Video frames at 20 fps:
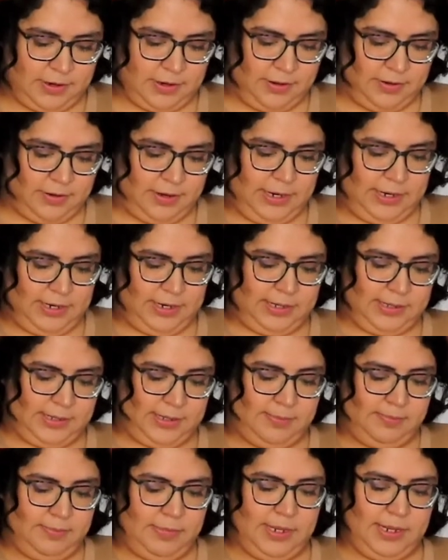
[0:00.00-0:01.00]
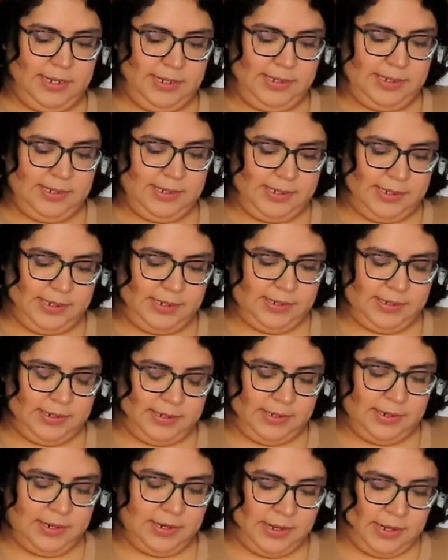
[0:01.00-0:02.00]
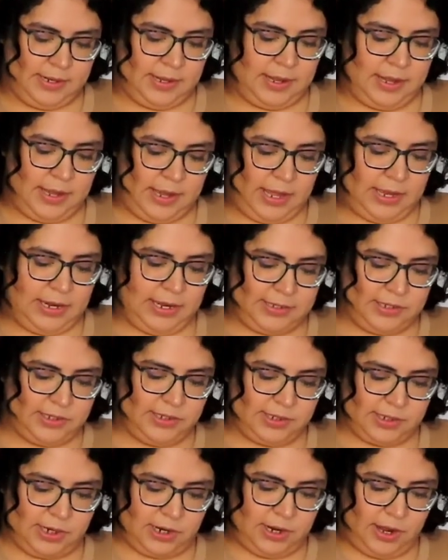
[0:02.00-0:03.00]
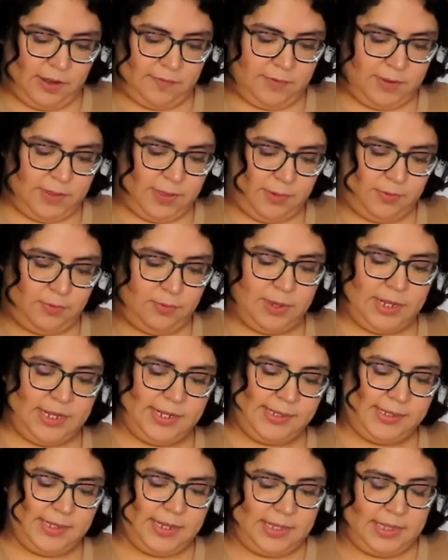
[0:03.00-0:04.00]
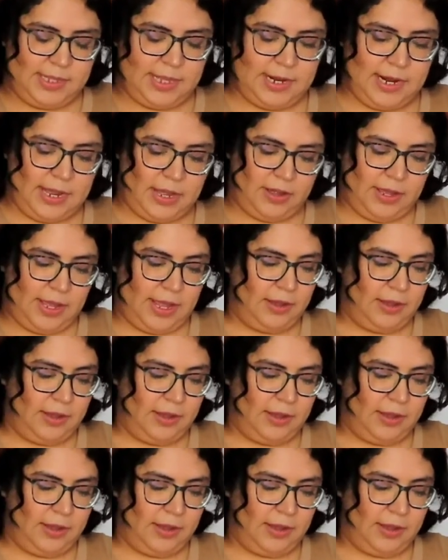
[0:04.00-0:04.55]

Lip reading: Alright, let's mix. I like to start off with the whisk, and then